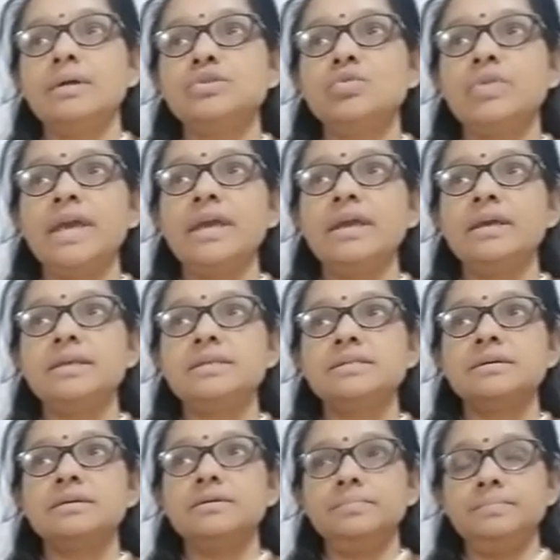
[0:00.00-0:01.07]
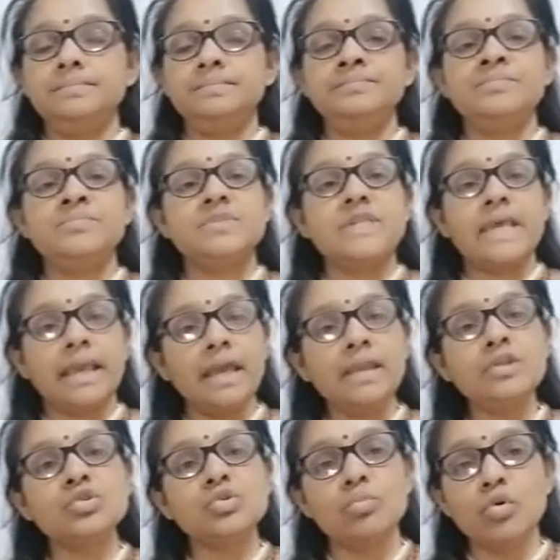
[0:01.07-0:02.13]
Today is
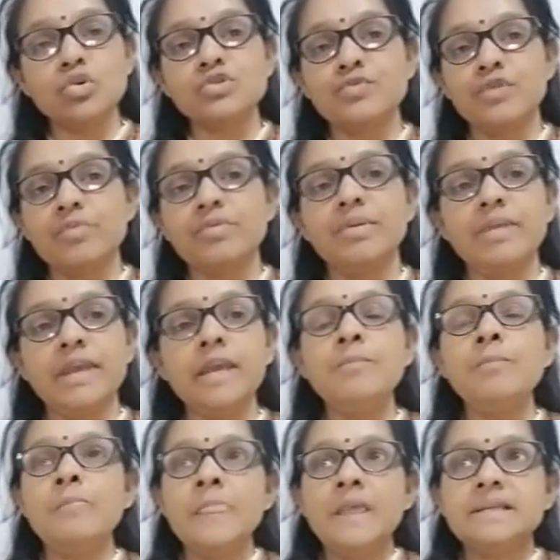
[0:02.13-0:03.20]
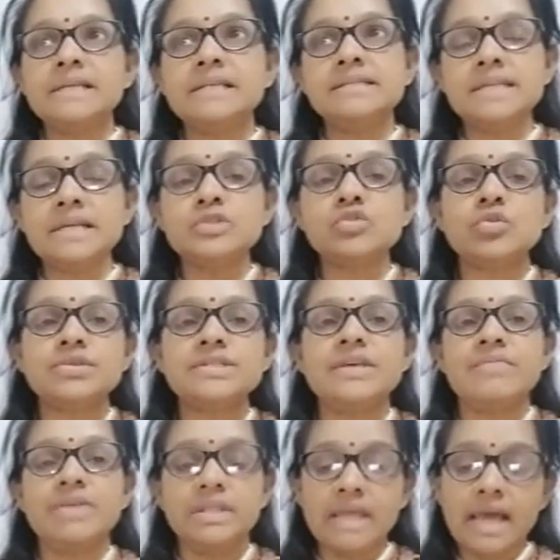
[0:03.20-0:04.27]
2nd. So most probably till 6th or
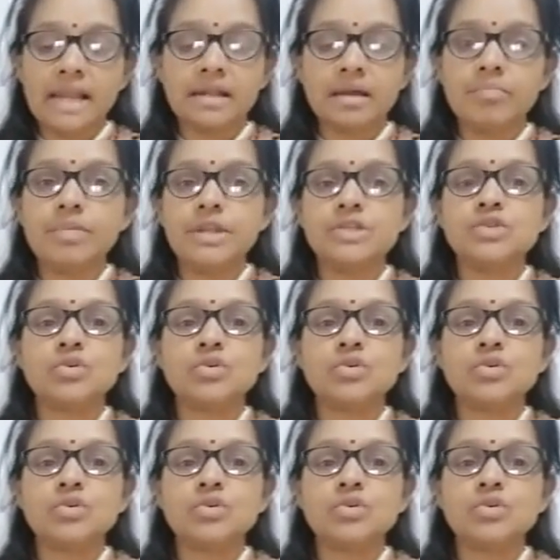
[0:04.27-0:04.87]
7th, I'll complete